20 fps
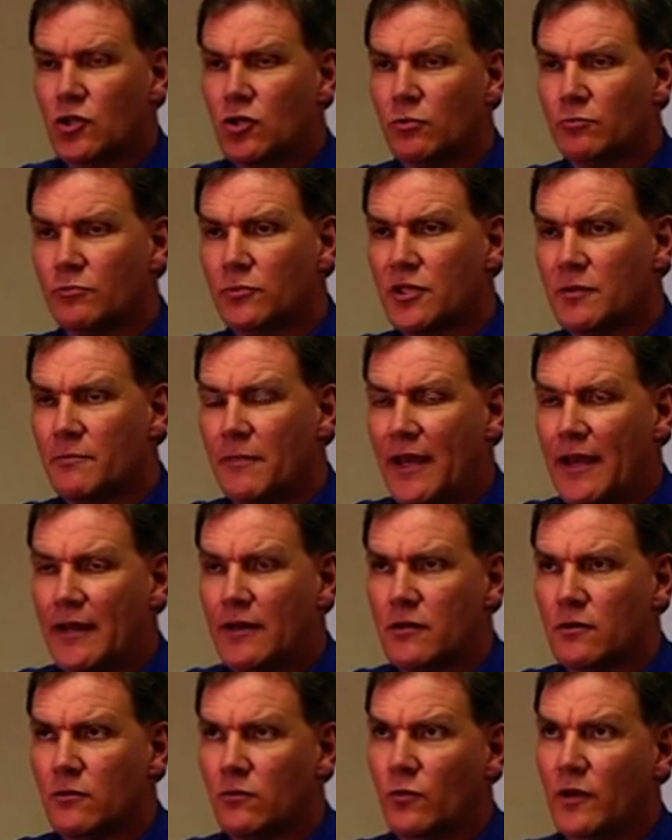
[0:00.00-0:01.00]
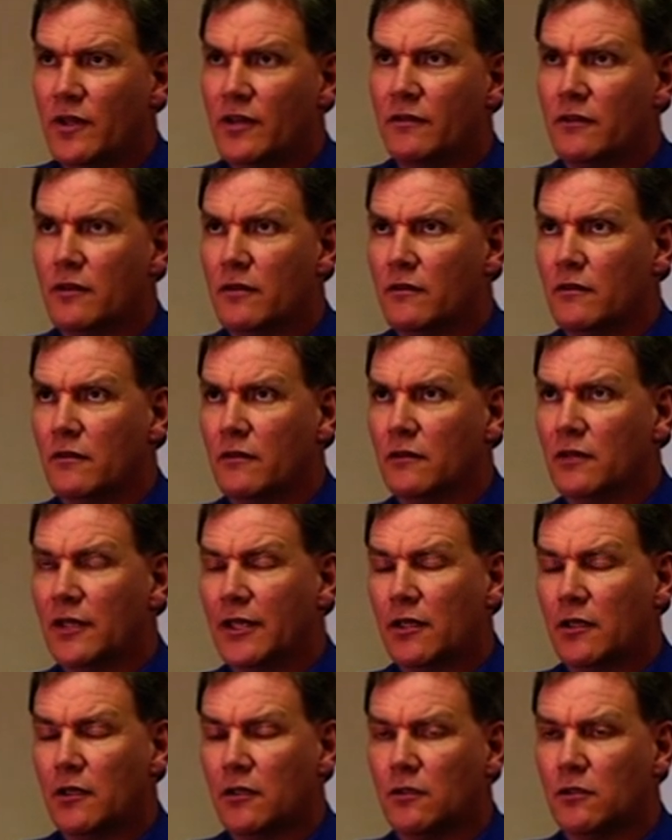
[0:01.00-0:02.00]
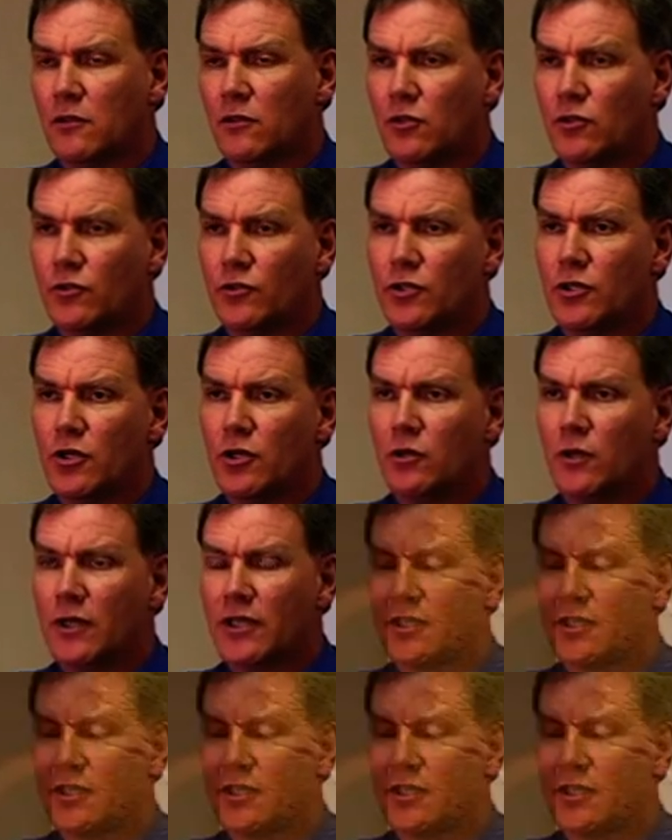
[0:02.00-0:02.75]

come to MET with little or no